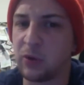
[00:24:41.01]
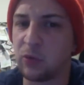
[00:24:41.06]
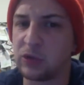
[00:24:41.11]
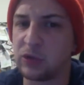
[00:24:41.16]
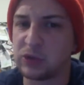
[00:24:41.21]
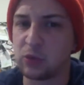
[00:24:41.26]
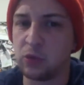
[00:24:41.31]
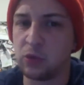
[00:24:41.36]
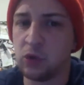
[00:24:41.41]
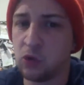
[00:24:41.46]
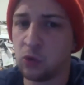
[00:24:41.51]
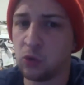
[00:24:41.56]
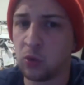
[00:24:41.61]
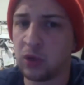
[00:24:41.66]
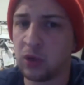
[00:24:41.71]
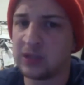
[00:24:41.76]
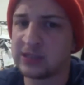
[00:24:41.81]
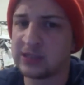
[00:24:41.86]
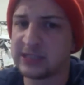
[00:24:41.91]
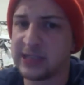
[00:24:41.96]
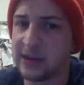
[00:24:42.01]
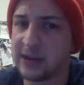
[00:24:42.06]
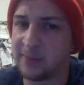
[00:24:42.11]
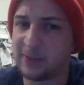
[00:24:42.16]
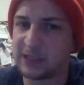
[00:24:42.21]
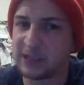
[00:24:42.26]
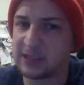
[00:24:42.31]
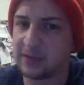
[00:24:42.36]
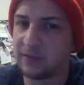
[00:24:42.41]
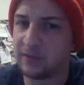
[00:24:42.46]
Was Luke Walton set up
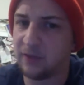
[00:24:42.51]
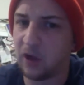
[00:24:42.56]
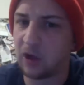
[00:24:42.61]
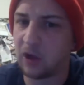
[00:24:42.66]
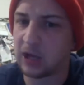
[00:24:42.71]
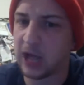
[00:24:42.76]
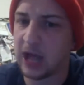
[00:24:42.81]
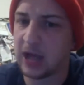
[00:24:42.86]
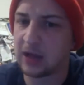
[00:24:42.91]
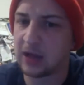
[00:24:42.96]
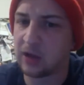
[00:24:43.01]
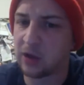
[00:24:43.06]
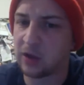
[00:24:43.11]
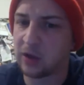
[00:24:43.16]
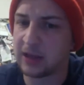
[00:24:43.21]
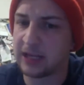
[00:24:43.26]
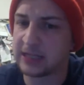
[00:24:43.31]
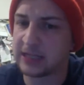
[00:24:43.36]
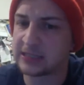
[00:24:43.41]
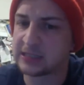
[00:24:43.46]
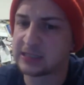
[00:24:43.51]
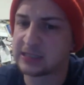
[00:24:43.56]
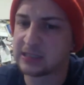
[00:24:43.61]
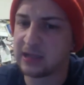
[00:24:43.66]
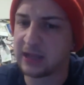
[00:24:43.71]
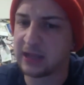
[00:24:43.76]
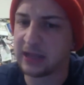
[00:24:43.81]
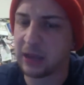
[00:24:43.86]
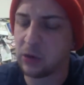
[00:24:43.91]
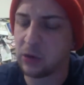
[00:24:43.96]
as the fall guy in all this?
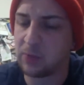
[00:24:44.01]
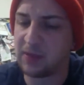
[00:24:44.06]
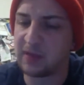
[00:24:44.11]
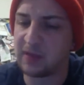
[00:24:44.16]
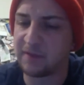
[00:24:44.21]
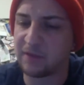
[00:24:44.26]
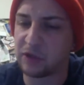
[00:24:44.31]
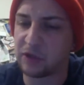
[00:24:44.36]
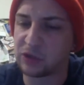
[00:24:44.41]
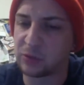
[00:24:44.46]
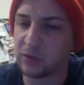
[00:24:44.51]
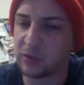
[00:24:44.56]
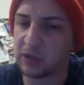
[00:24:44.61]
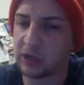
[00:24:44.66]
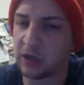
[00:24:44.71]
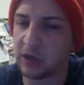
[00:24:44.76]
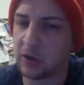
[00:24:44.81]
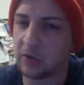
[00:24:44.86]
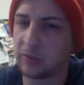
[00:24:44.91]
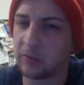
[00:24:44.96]
Like he would be the first one to go?